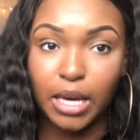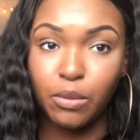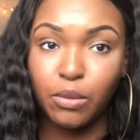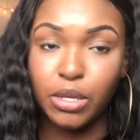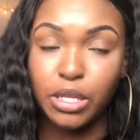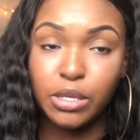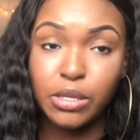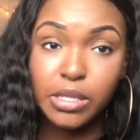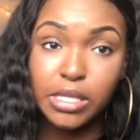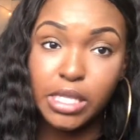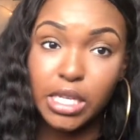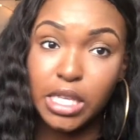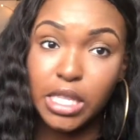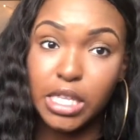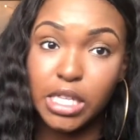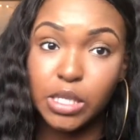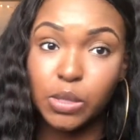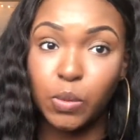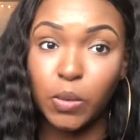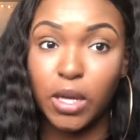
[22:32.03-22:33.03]
When you see
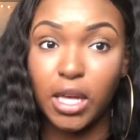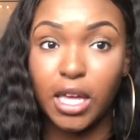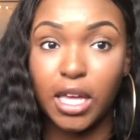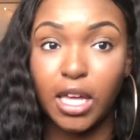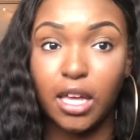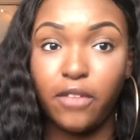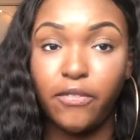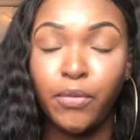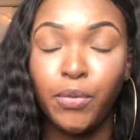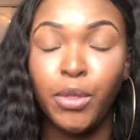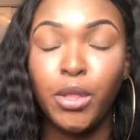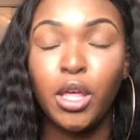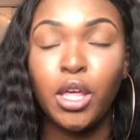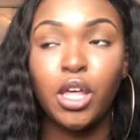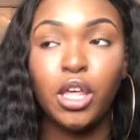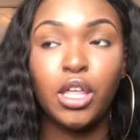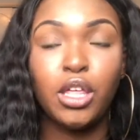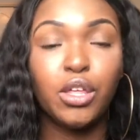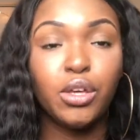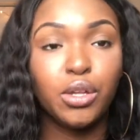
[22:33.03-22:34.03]
this wave,
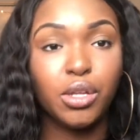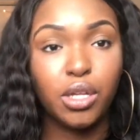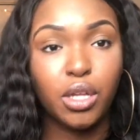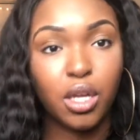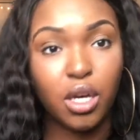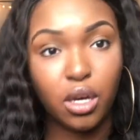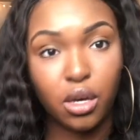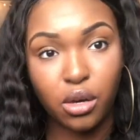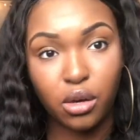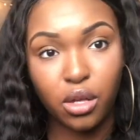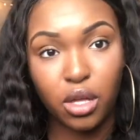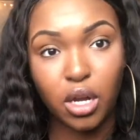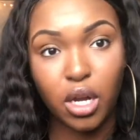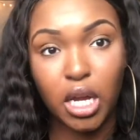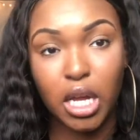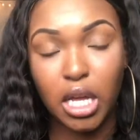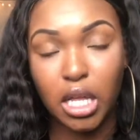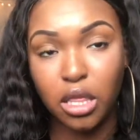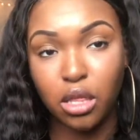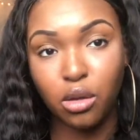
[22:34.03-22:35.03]
you'll know you're
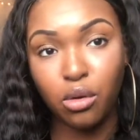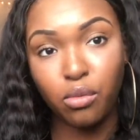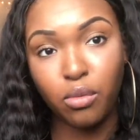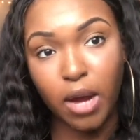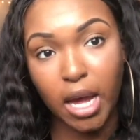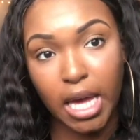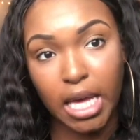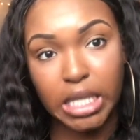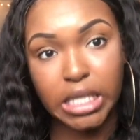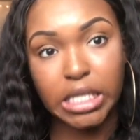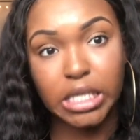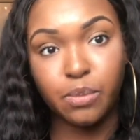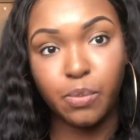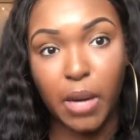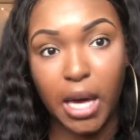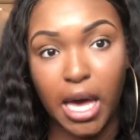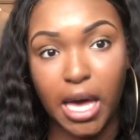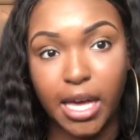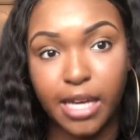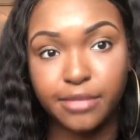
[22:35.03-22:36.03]
in the right
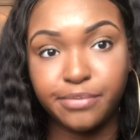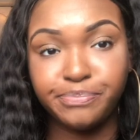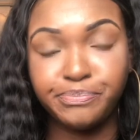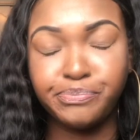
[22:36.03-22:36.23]
spot.